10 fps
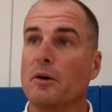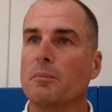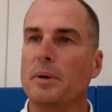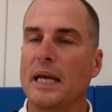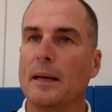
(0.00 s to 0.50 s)

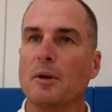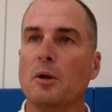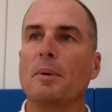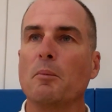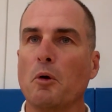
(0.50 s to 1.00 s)
became a little
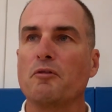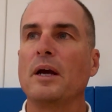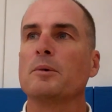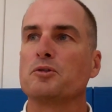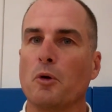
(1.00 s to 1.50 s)
bit more
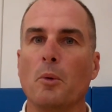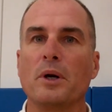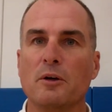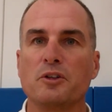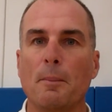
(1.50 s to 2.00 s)
famous for when
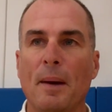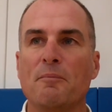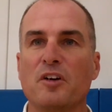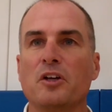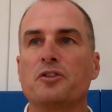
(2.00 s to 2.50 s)
he was at
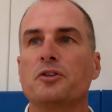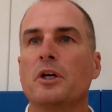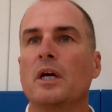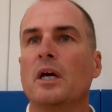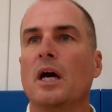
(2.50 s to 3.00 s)
Memphis.
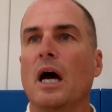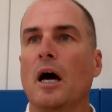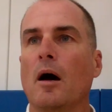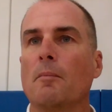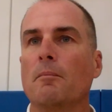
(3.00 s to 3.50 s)

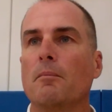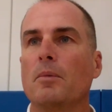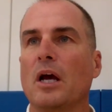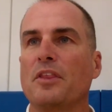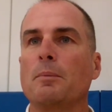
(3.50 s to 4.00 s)

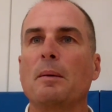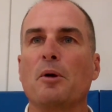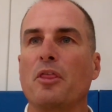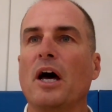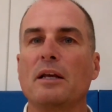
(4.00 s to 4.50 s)
I think people
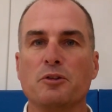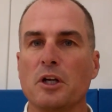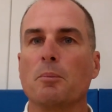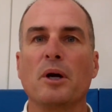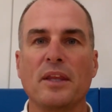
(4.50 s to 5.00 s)
thought he was
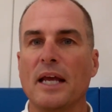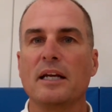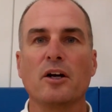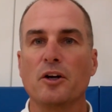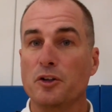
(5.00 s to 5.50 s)
going to bring that
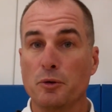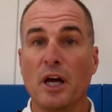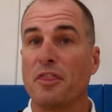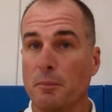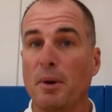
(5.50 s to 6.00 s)
here and do
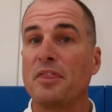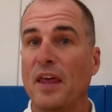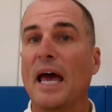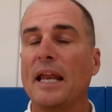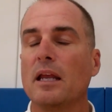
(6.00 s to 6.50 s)
nothing but
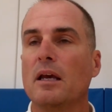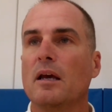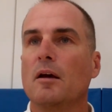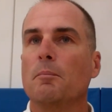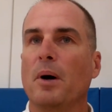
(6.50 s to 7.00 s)
that.
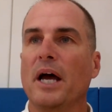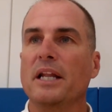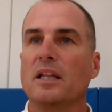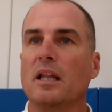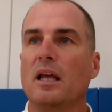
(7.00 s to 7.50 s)
But
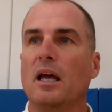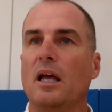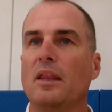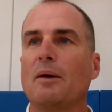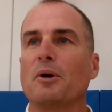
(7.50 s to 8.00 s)

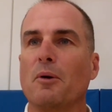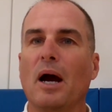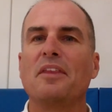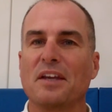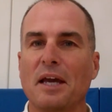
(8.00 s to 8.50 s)

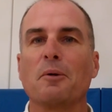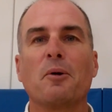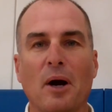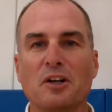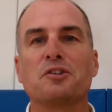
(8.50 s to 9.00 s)
I think that
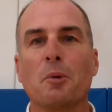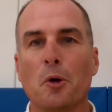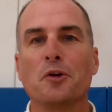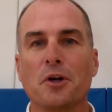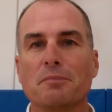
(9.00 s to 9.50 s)
requires some
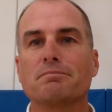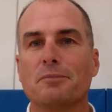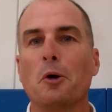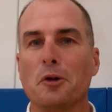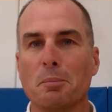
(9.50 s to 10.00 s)

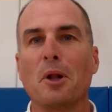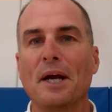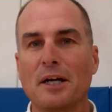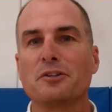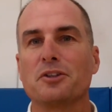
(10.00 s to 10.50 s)
older
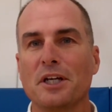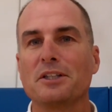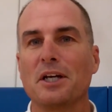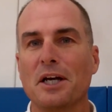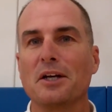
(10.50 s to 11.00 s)
players
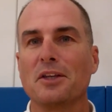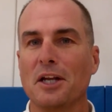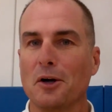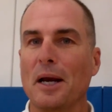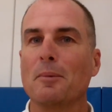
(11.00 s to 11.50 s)
that are able
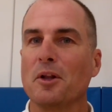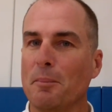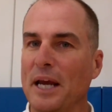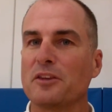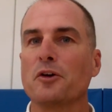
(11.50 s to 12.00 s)
to
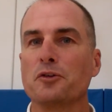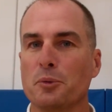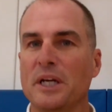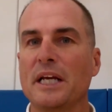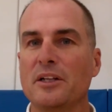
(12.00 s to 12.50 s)
make those
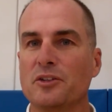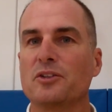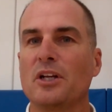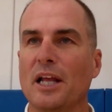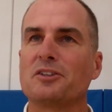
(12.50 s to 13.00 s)
reads.
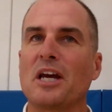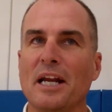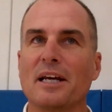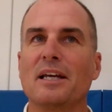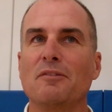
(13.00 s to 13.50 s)
That's kind
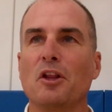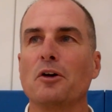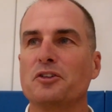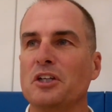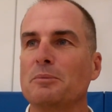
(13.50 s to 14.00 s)
of, even though
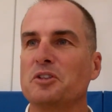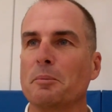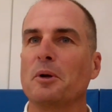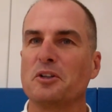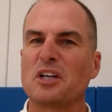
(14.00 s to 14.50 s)
it seems
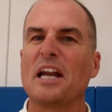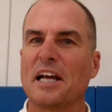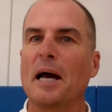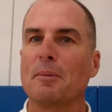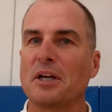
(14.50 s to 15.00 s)
simple, it's kind of
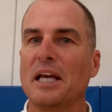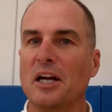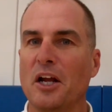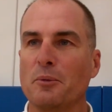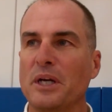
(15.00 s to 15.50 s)
complicated
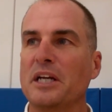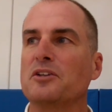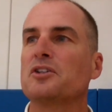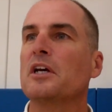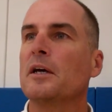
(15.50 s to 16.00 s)
on reads.